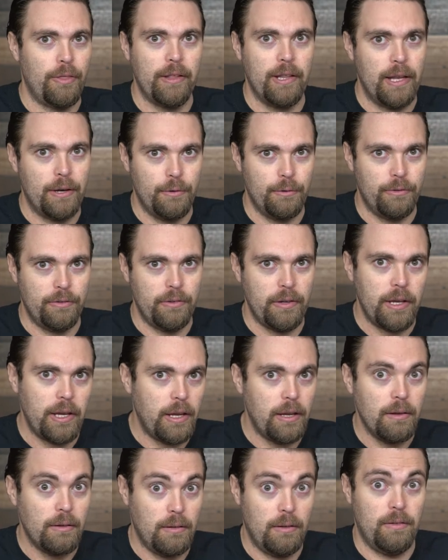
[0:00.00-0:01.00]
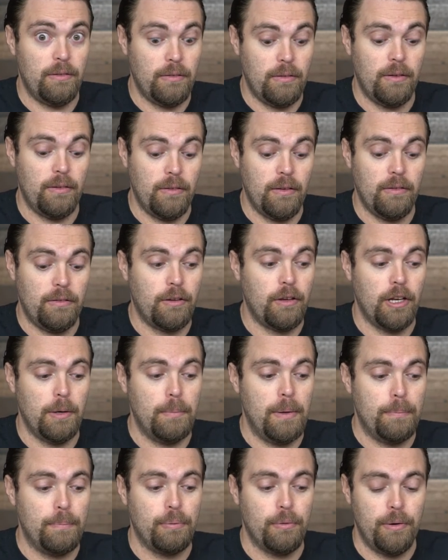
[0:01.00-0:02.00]
the letter Z. It's, it's, it's going to
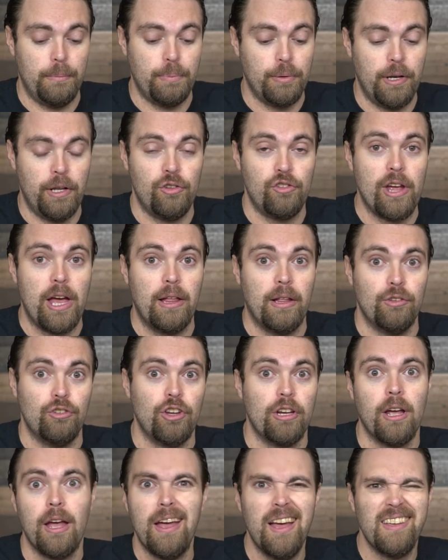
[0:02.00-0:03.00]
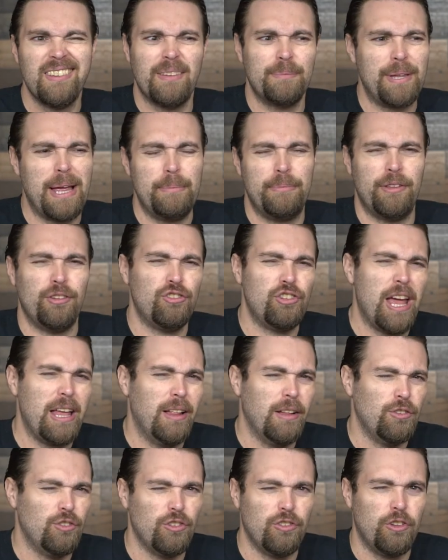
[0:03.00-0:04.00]
be pr pretty challenging. Sometimes the
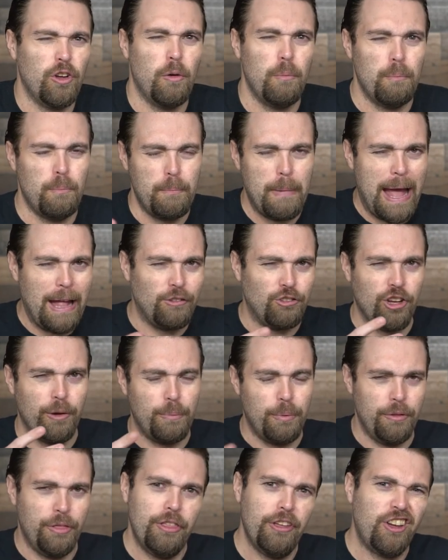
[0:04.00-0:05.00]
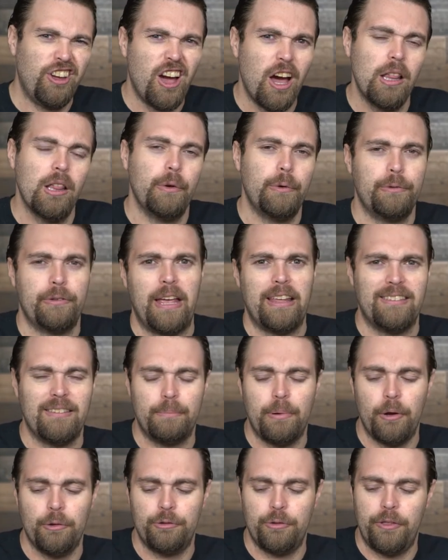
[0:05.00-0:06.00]
challenges don't match up with the colors, I
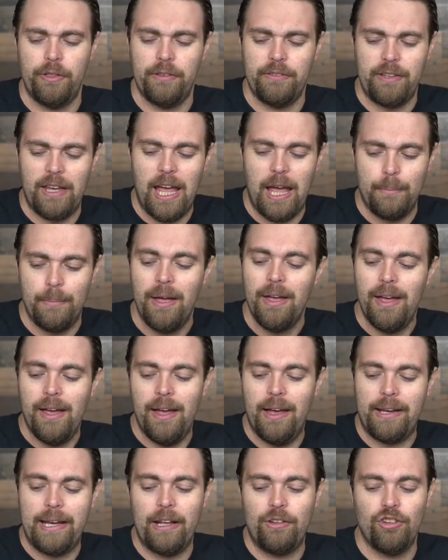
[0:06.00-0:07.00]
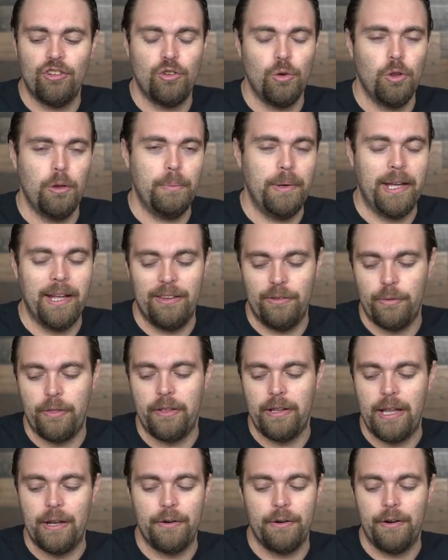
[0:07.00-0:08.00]
suppose, of this game. A kitchen tool that begins with
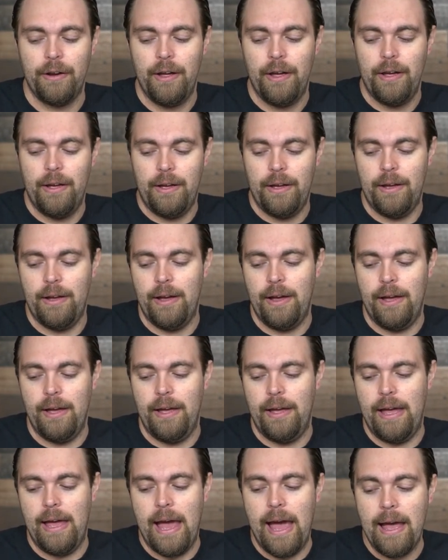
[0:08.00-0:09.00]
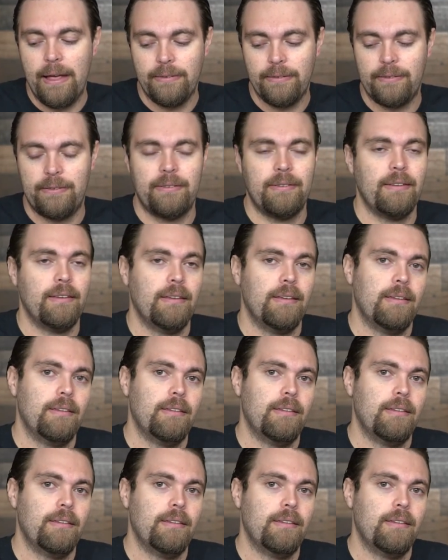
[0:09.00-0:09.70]
the letter uh, S